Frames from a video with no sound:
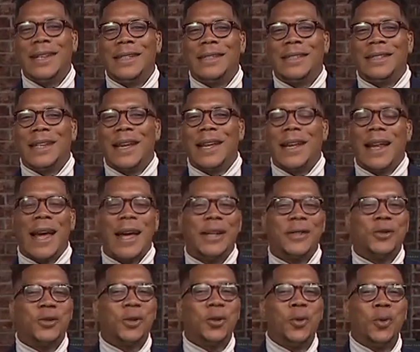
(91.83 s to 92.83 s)
his set
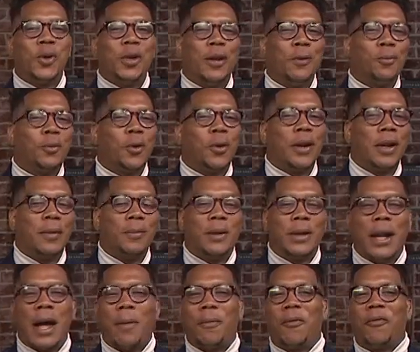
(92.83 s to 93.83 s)
at 2 in the morning, but
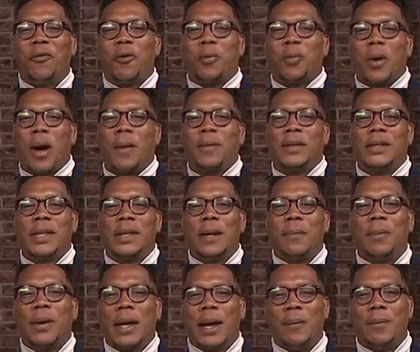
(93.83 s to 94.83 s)
not before promising to
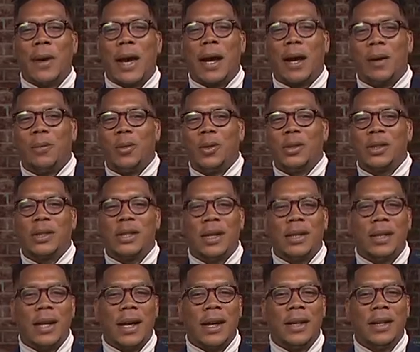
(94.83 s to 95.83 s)
pick it back up on
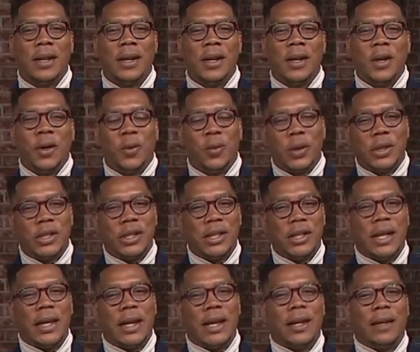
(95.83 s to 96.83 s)
Sunday, which he
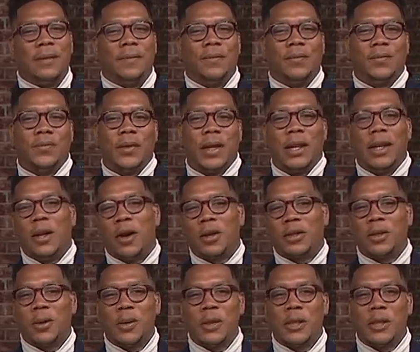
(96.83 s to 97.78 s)
did. And he also